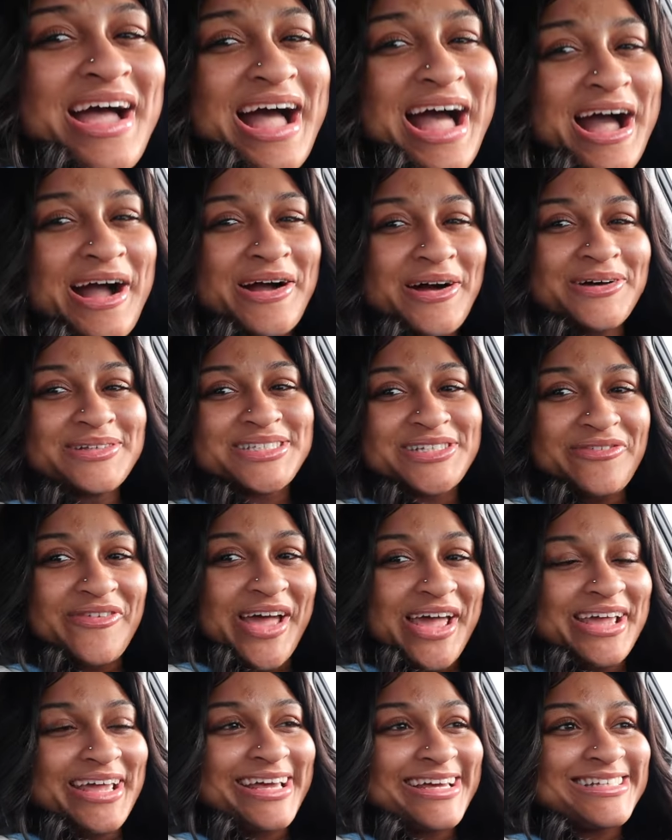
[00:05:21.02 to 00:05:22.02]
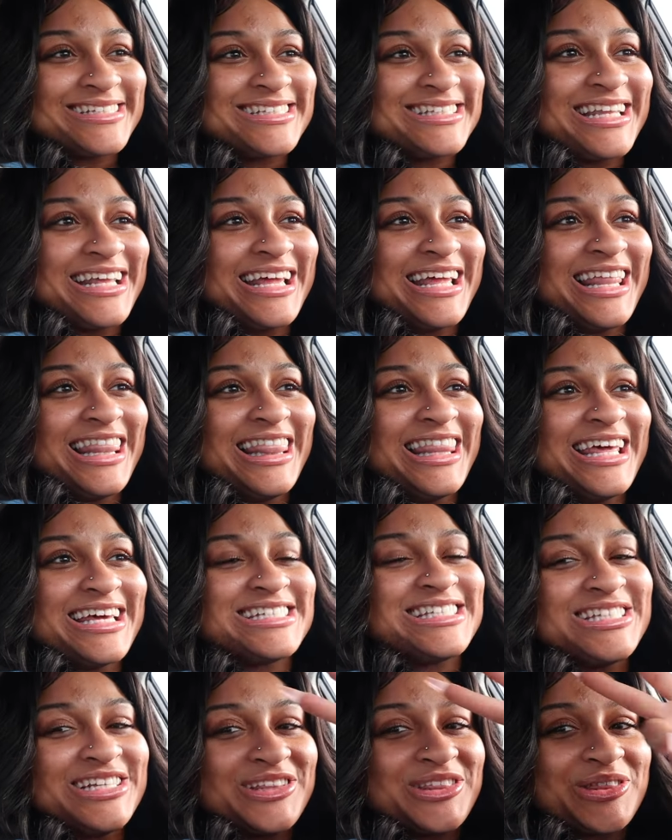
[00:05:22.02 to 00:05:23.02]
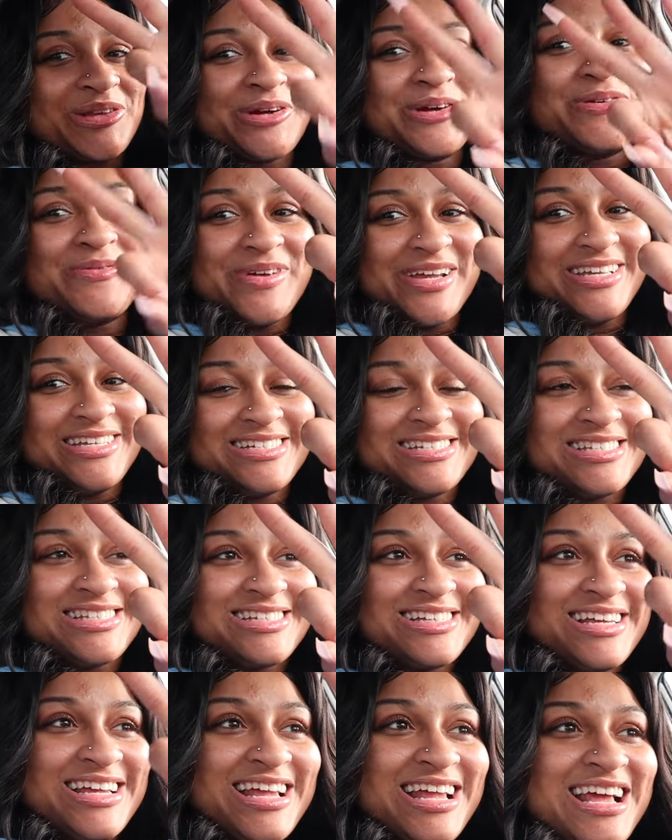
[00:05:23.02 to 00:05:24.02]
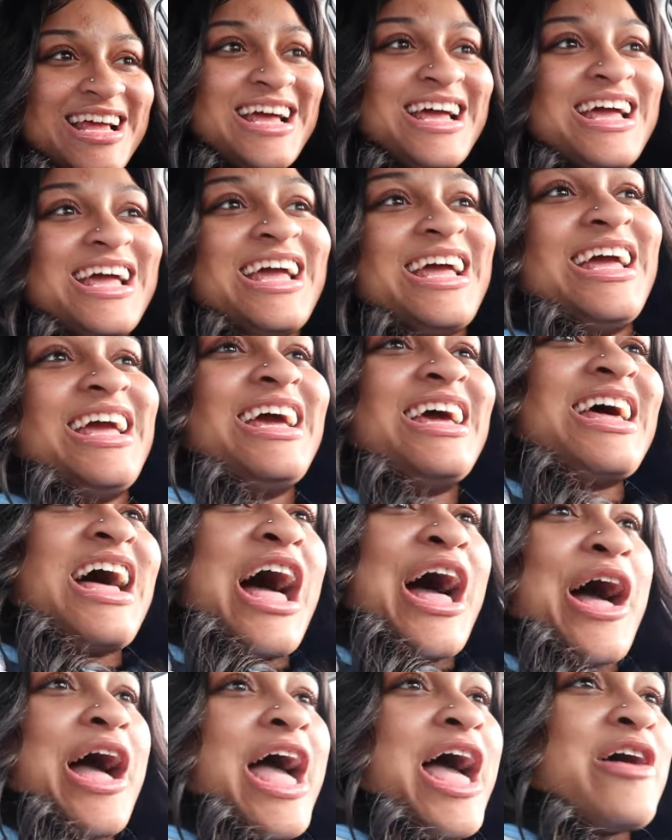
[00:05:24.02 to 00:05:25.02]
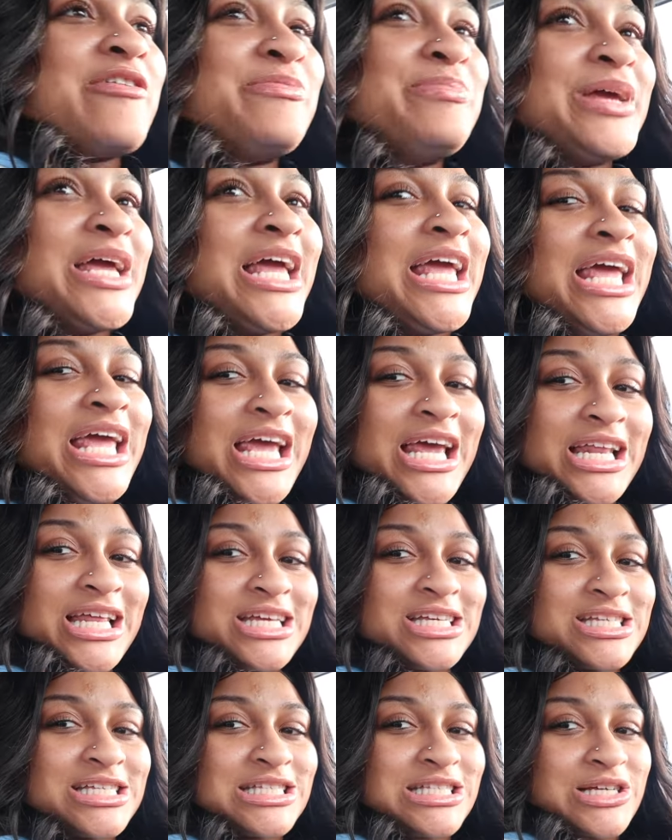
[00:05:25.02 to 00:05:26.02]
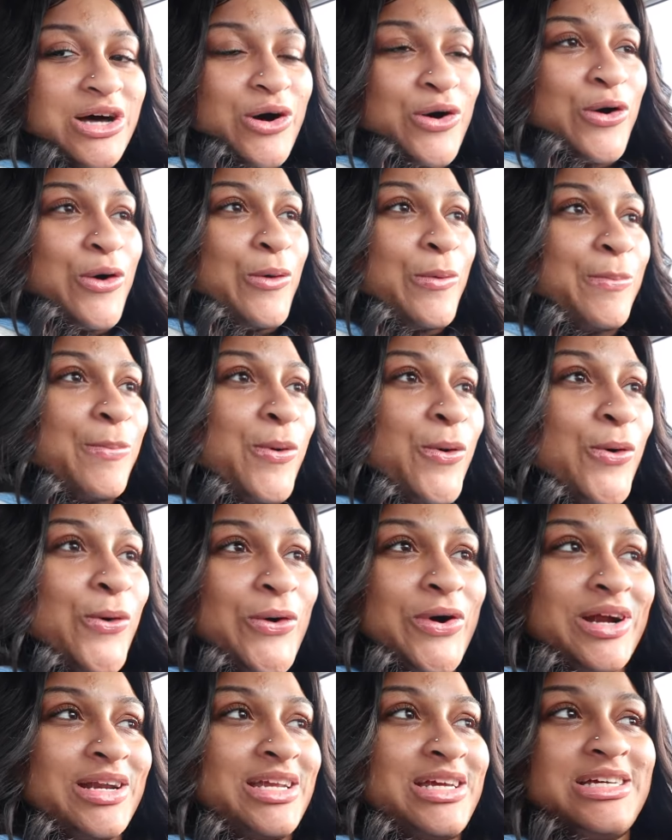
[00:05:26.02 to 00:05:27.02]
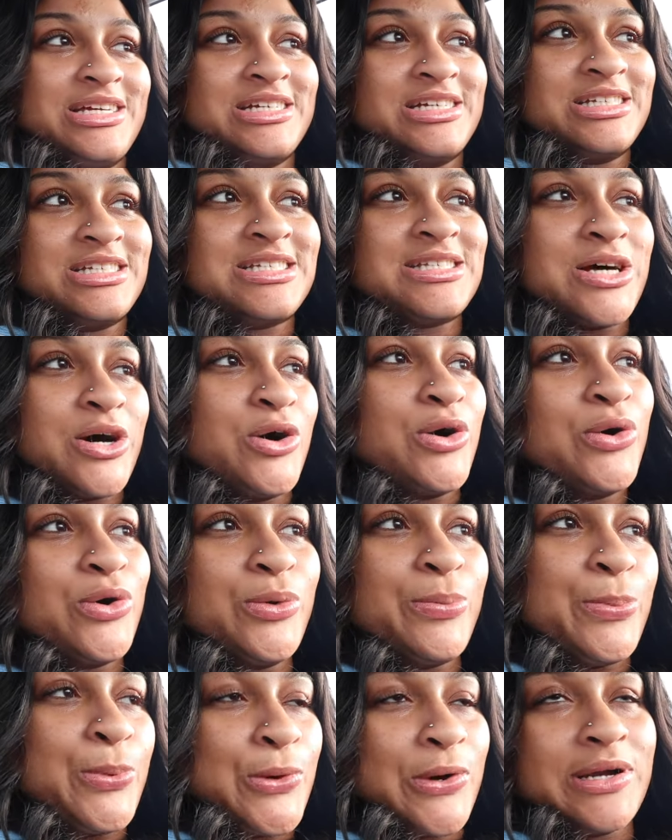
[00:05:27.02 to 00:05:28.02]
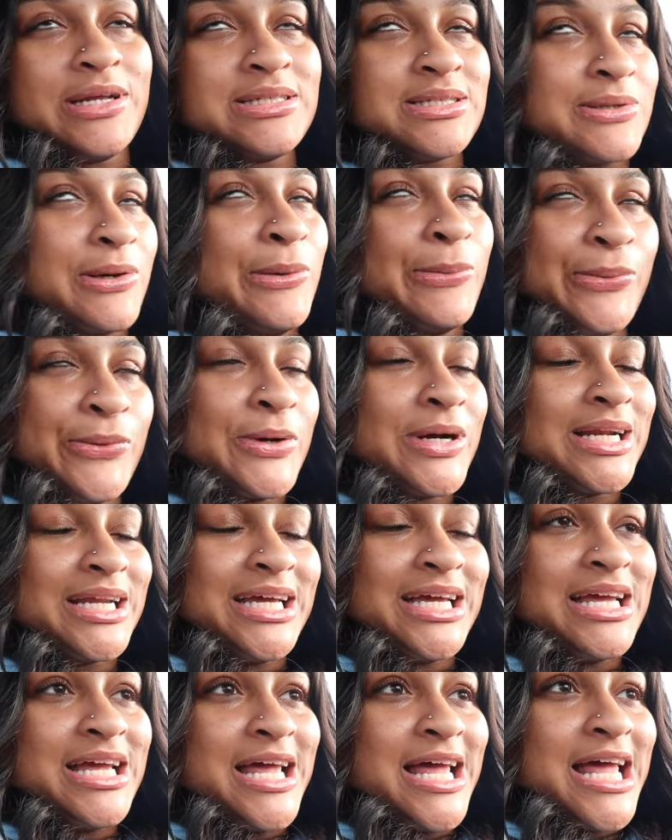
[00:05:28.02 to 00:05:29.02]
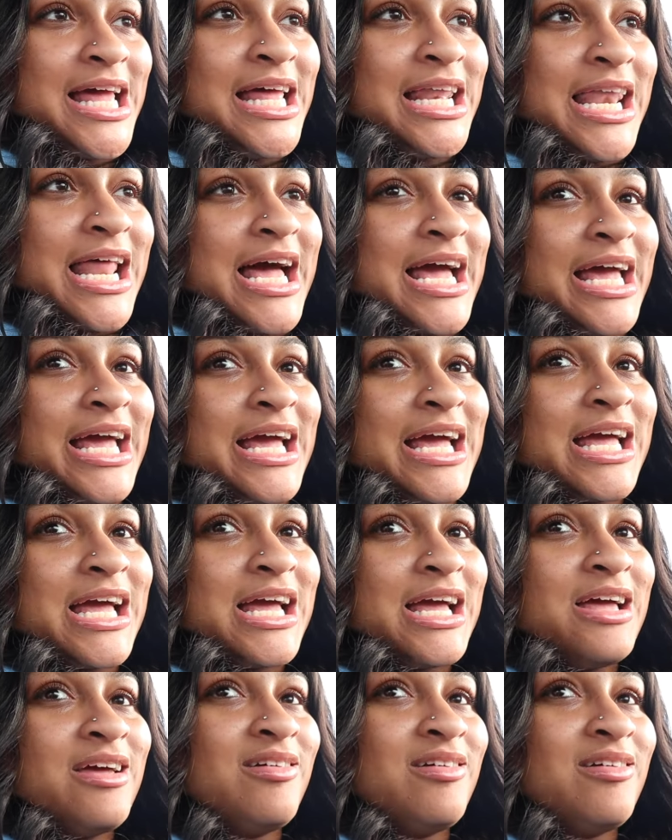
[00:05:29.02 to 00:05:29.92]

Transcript: I go to Vegas less than 3 weeks, and I have been eating so poorly, so poorly, so poorly. Like,